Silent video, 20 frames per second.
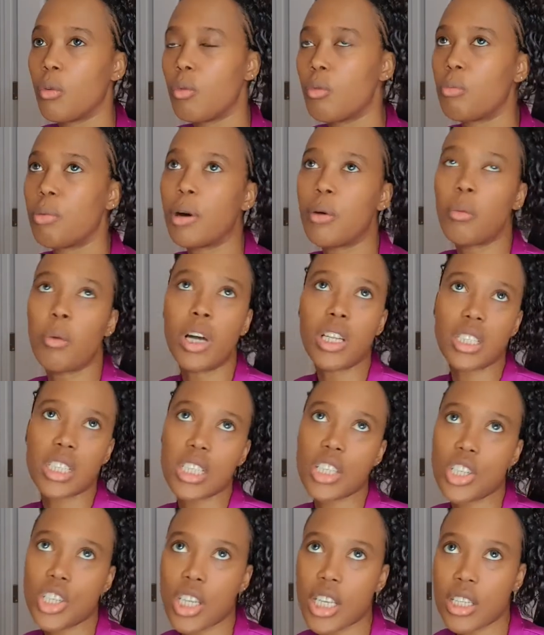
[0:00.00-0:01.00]
what did
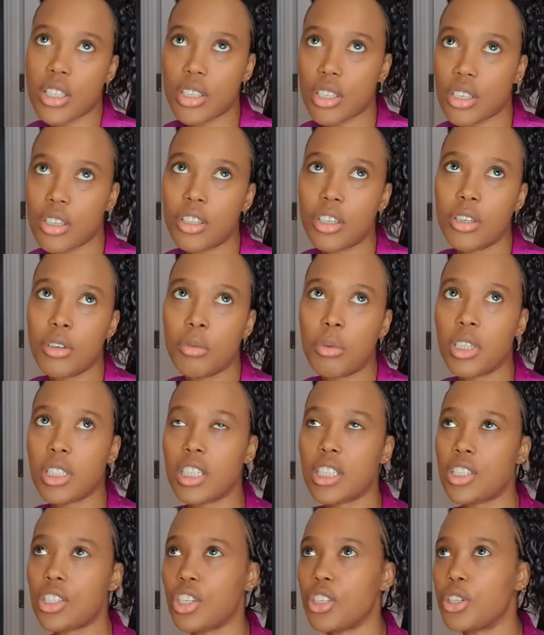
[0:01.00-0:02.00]
she do? What
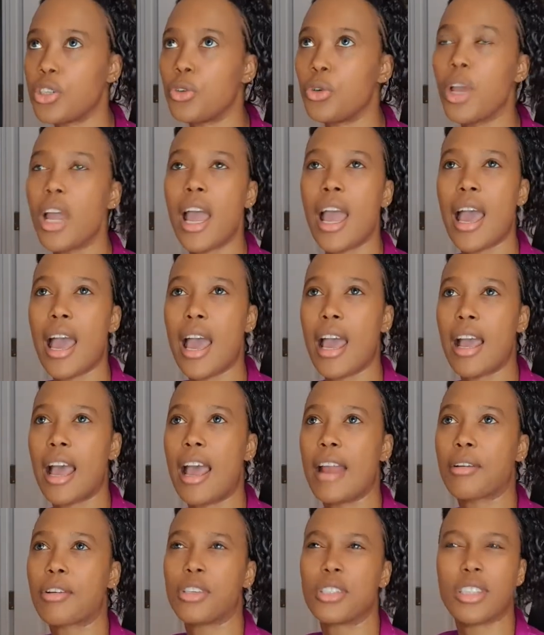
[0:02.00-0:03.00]
did she do?
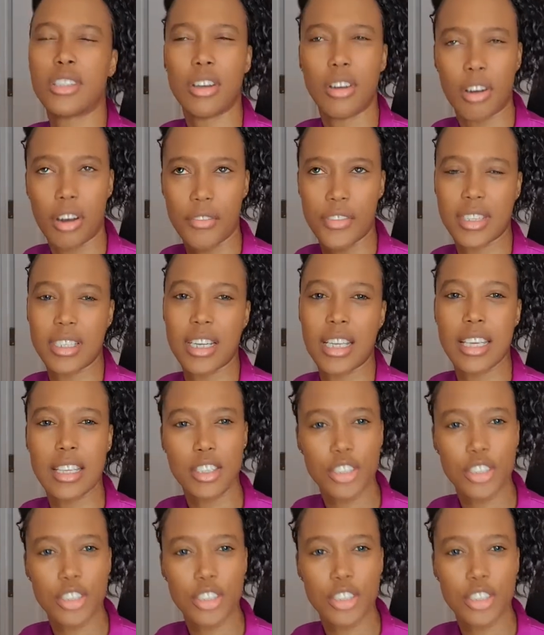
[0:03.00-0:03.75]
And because obviously he's